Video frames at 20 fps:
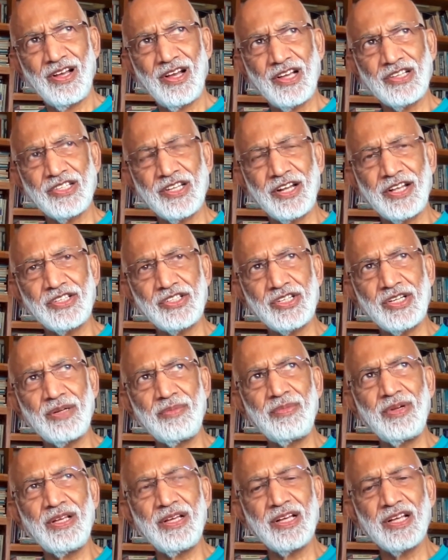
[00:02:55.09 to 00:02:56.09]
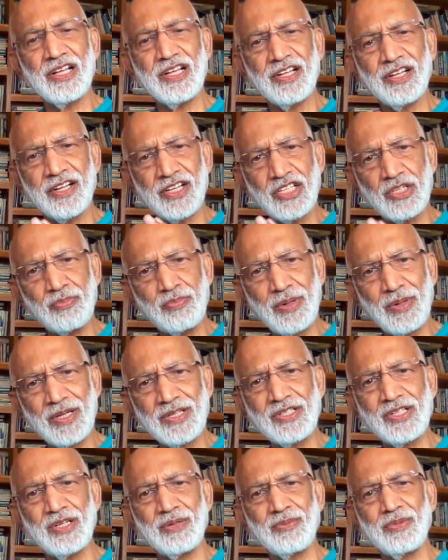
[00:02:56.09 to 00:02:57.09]
as an extremely
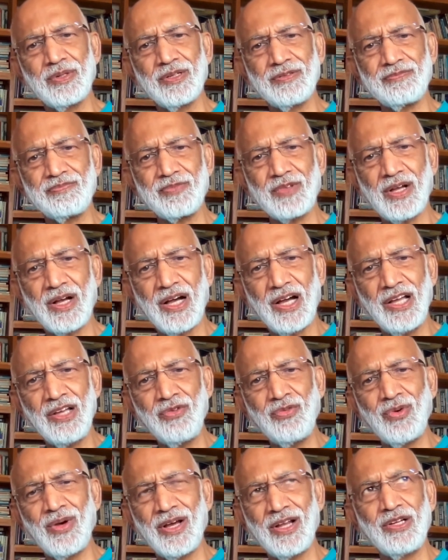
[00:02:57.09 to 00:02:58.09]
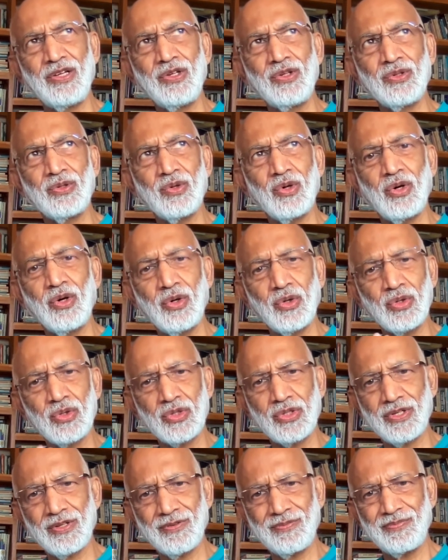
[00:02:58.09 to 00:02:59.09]
respectable, high-value
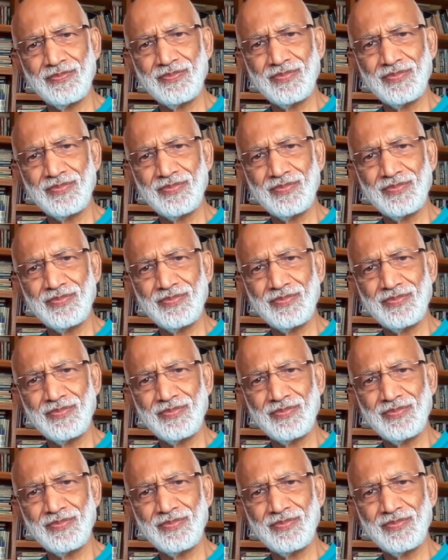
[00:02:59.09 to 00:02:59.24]
host